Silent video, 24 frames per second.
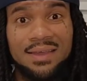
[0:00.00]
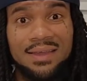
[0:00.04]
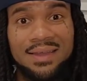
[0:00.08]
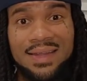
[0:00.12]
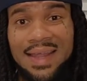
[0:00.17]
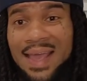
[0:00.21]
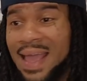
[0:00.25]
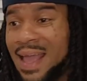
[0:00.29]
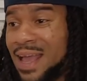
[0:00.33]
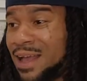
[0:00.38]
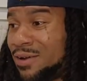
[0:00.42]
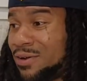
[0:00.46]

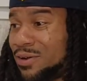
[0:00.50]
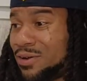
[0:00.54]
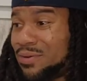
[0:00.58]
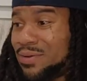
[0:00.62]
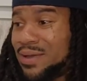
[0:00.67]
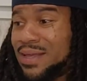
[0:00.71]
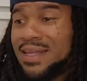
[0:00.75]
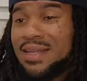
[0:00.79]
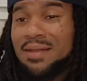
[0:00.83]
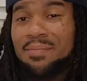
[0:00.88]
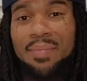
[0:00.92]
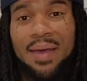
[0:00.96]
They ain't gonna go
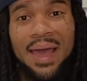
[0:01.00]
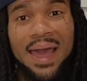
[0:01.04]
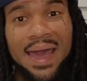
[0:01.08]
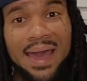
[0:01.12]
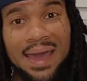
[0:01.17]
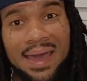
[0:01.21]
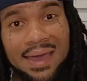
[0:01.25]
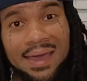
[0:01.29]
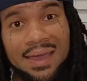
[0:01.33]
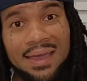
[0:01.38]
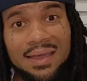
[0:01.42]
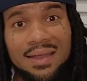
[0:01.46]
get the
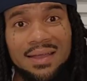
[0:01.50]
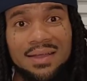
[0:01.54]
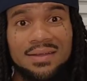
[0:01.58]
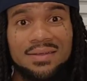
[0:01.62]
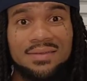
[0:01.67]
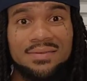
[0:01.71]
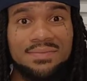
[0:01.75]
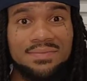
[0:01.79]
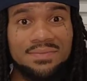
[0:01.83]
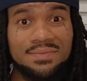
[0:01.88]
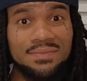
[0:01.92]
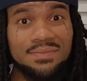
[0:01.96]
bag.
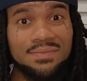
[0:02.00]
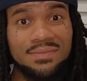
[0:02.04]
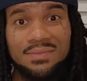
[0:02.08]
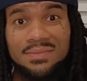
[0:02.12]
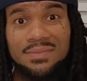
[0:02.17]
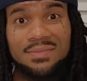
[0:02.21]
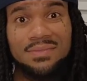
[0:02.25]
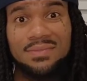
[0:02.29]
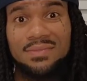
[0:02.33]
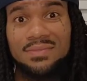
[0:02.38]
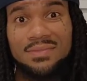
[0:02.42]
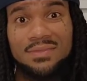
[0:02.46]

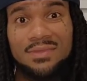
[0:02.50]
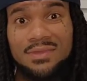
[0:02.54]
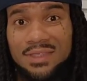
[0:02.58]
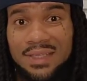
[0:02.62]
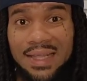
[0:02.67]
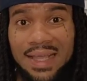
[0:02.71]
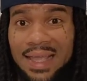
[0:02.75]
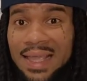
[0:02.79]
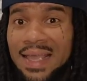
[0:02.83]
They